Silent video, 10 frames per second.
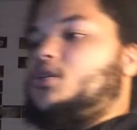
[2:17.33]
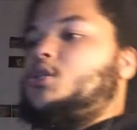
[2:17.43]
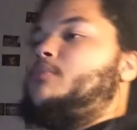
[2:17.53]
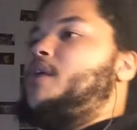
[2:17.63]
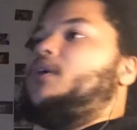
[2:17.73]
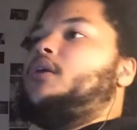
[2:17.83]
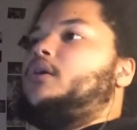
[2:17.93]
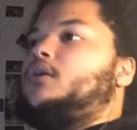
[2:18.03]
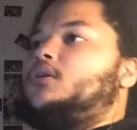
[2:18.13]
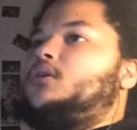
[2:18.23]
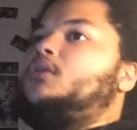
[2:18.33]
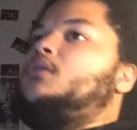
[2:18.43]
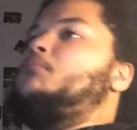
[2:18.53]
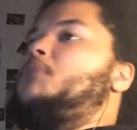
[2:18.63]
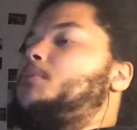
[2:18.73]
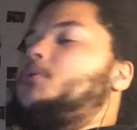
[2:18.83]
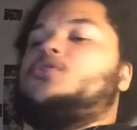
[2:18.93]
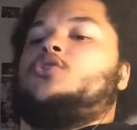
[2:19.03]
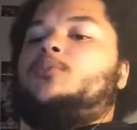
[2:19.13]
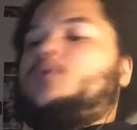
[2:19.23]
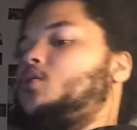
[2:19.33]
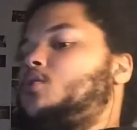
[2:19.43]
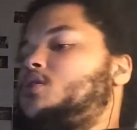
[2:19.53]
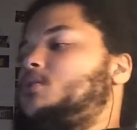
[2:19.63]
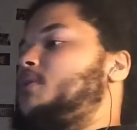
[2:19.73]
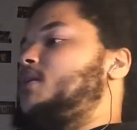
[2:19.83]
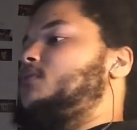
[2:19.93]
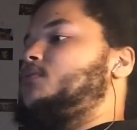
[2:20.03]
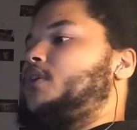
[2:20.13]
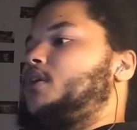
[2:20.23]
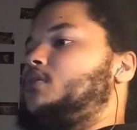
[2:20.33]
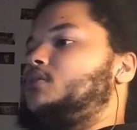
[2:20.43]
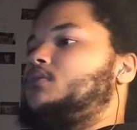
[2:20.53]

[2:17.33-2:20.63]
SmackDown, maybe on Superstars and main event,